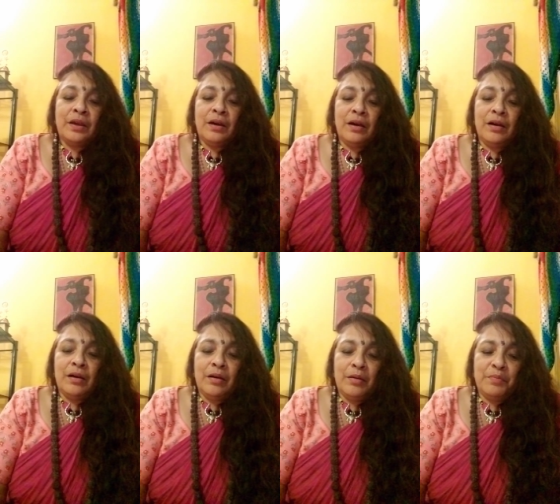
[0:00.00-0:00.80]

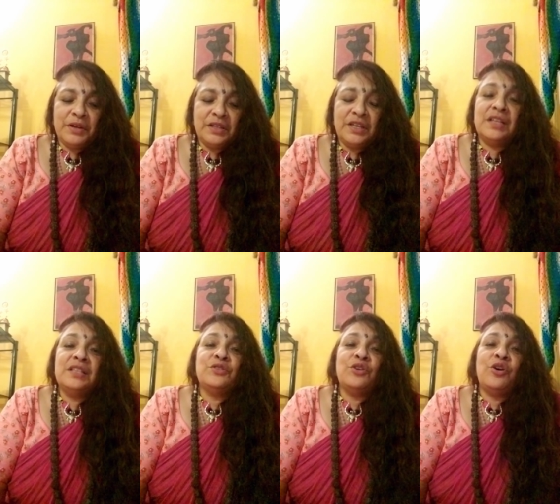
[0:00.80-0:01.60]
birth
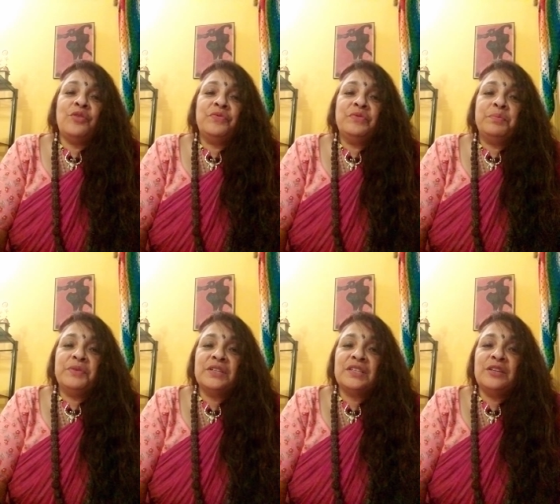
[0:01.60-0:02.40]
details of the
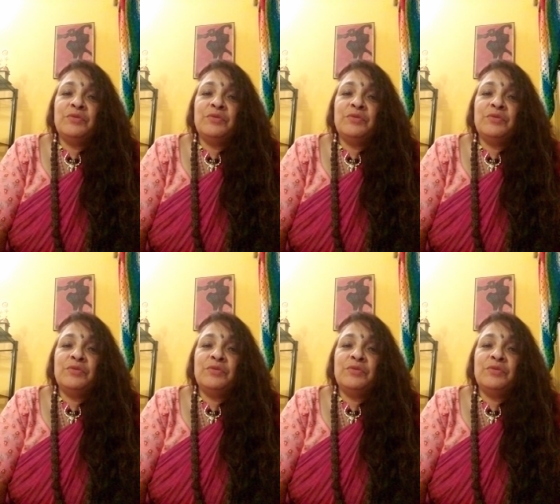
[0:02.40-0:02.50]
person